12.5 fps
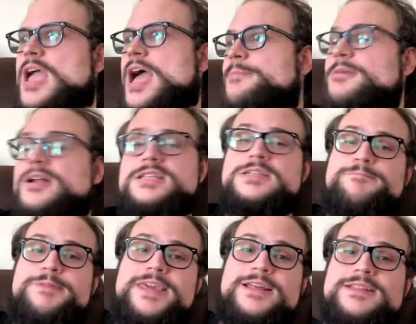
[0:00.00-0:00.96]
I'm not as
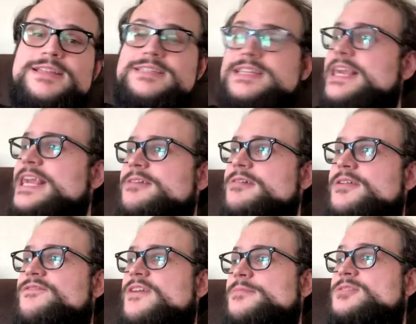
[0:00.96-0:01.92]
appealing to hear
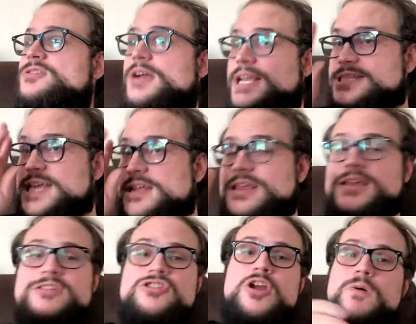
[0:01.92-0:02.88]
it from, so I sound like
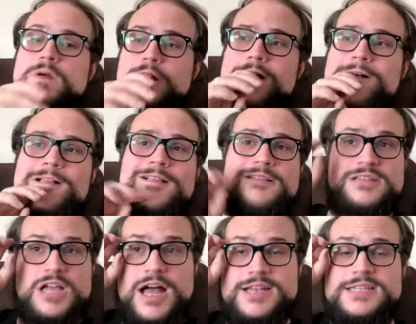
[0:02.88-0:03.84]
a know-it-all
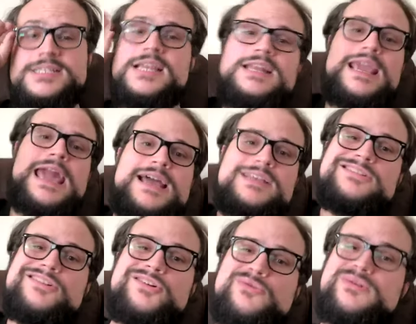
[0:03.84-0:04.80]
condescending
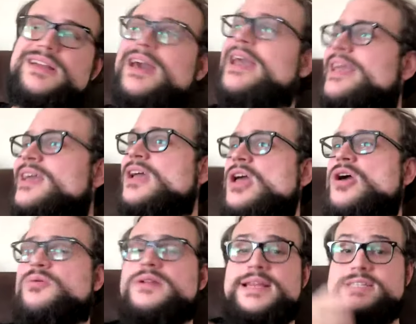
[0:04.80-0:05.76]
asshole when I
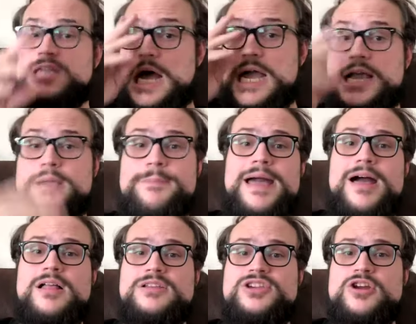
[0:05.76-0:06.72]
when I talk
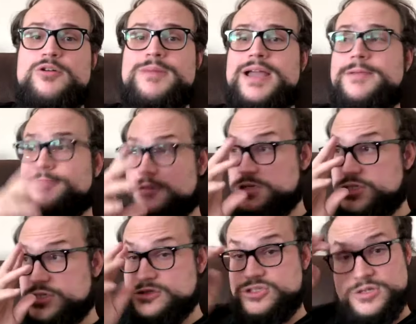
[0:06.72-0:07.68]
about, you know, my
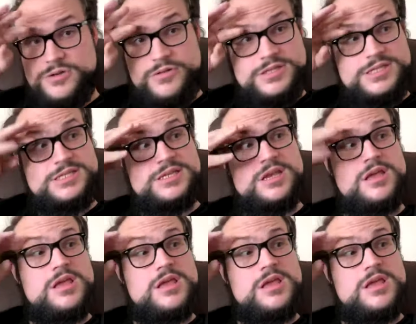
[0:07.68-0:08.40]
personal truths